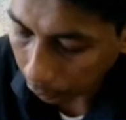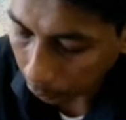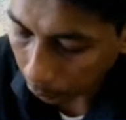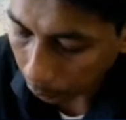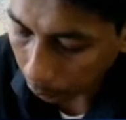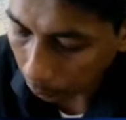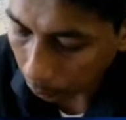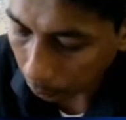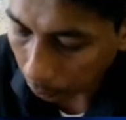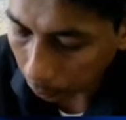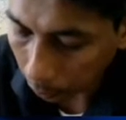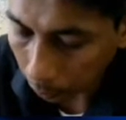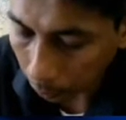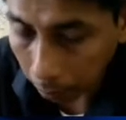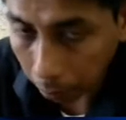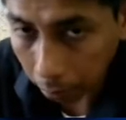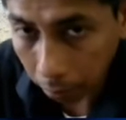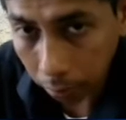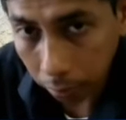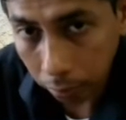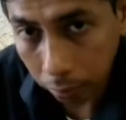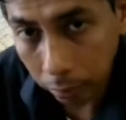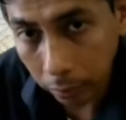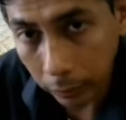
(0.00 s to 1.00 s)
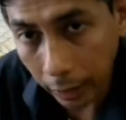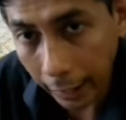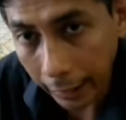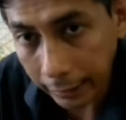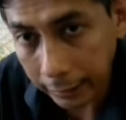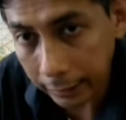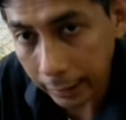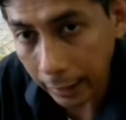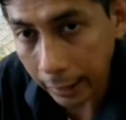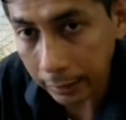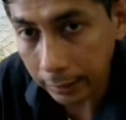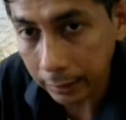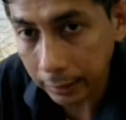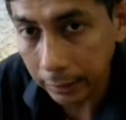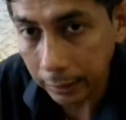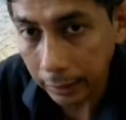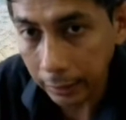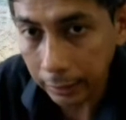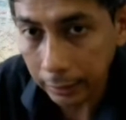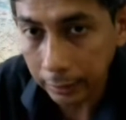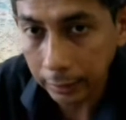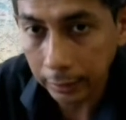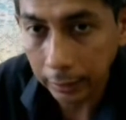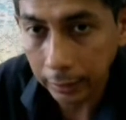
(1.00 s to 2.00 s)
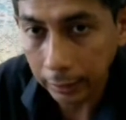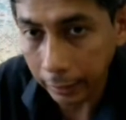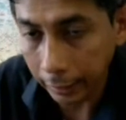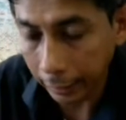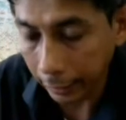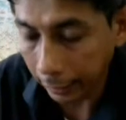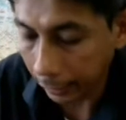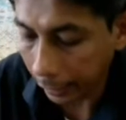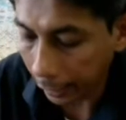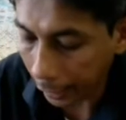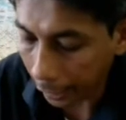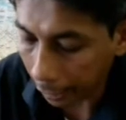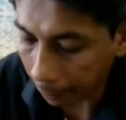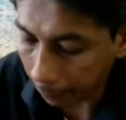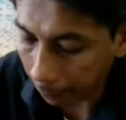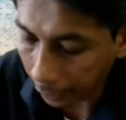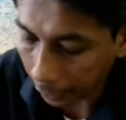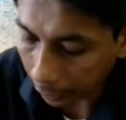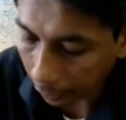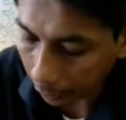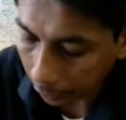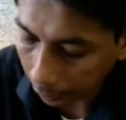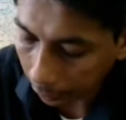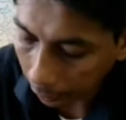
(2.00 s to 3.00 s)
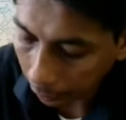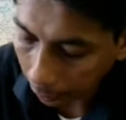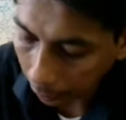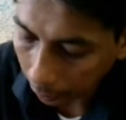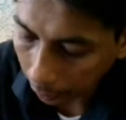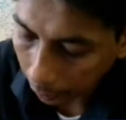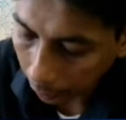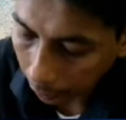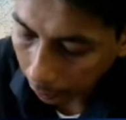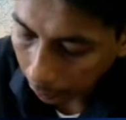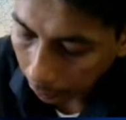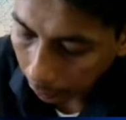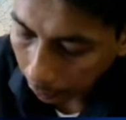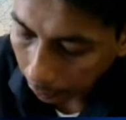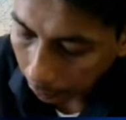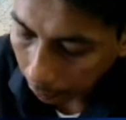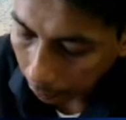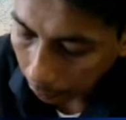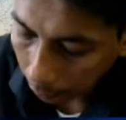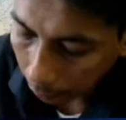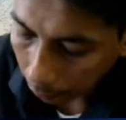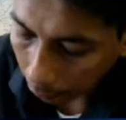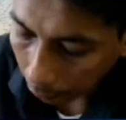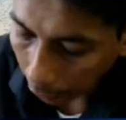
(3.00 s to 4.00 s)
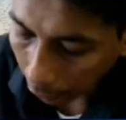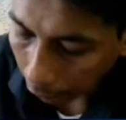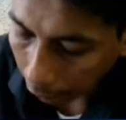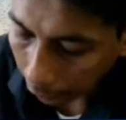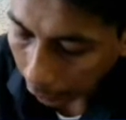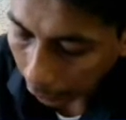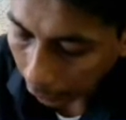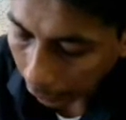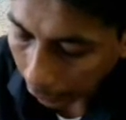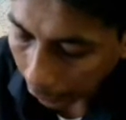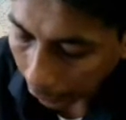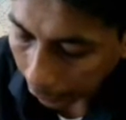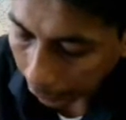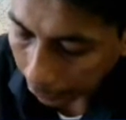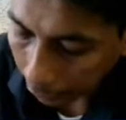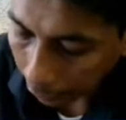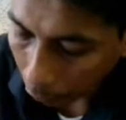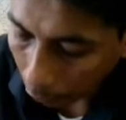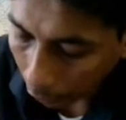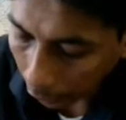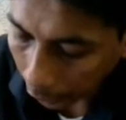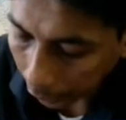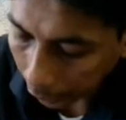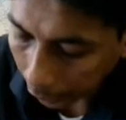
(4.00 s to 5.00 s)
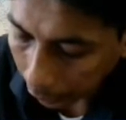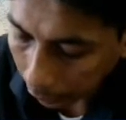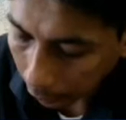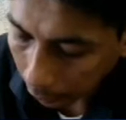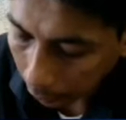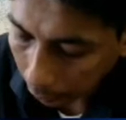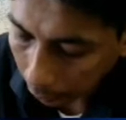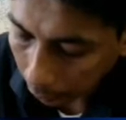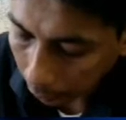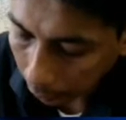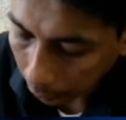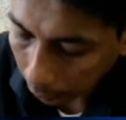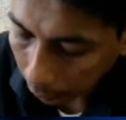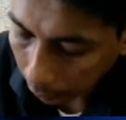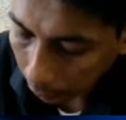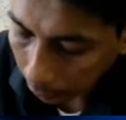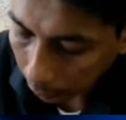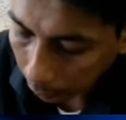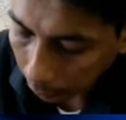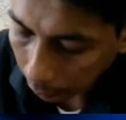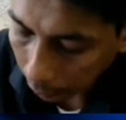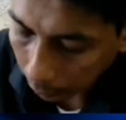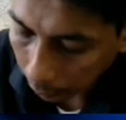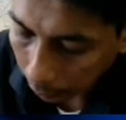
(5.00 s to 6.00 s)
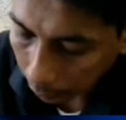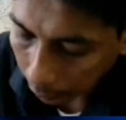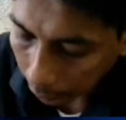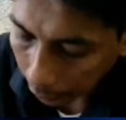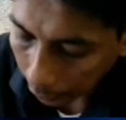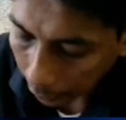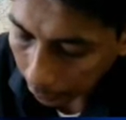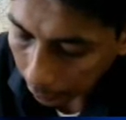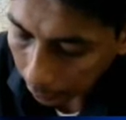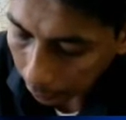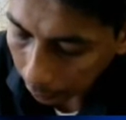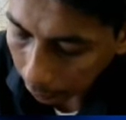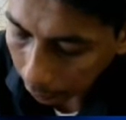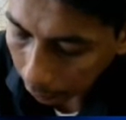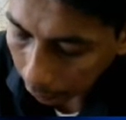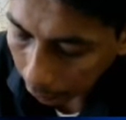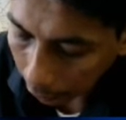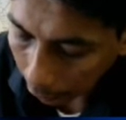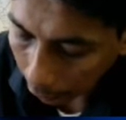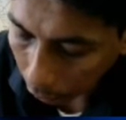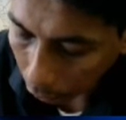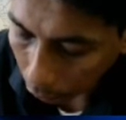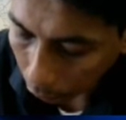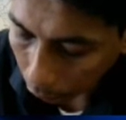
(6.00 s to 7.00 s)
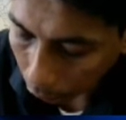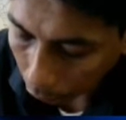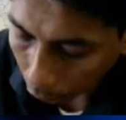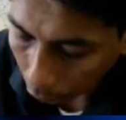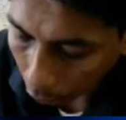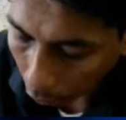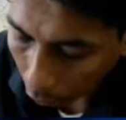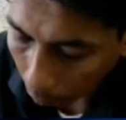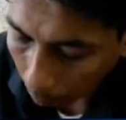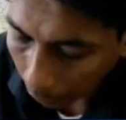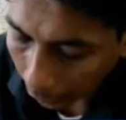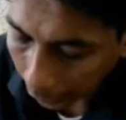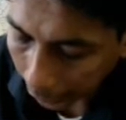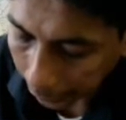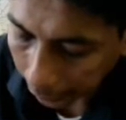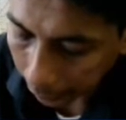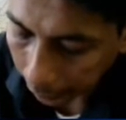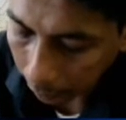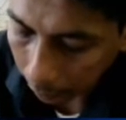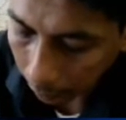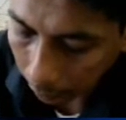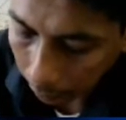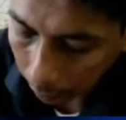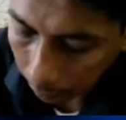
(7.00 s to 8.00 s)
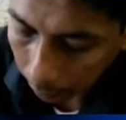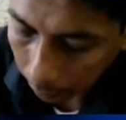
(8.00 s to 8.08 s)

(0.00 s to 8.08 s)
to access this in 8-bit, where we can divide this into 4 bytes.